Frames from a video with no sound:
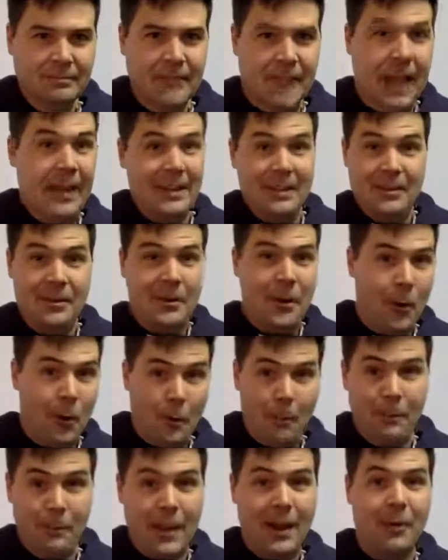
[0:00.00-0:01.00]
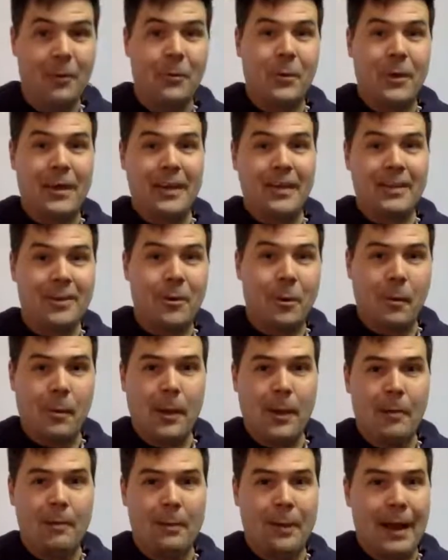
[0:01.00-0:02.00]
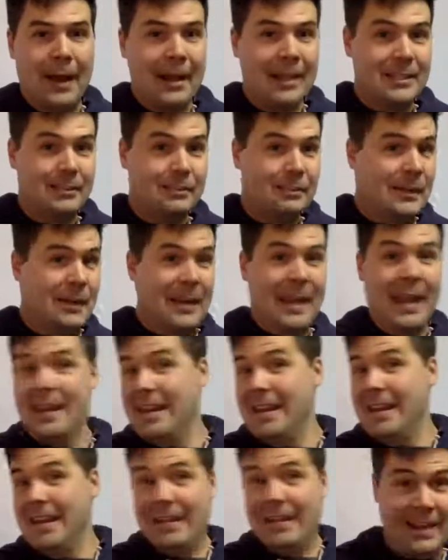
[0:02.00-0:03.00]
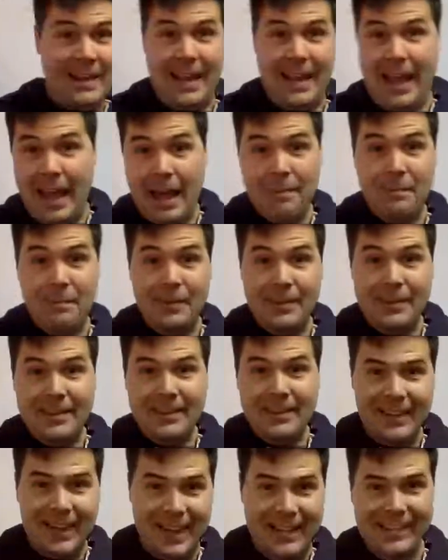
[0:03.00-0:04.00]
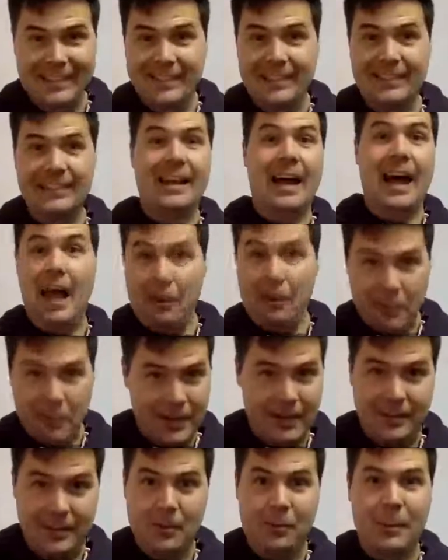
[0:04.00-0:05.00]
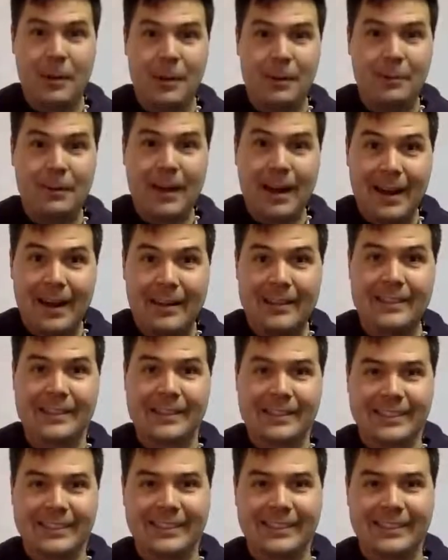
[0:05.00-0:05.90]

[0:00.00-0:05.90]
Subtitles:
I can hope I'll win a Nobel Prize, but it ain't going to happen unless I win a Nobel Prize.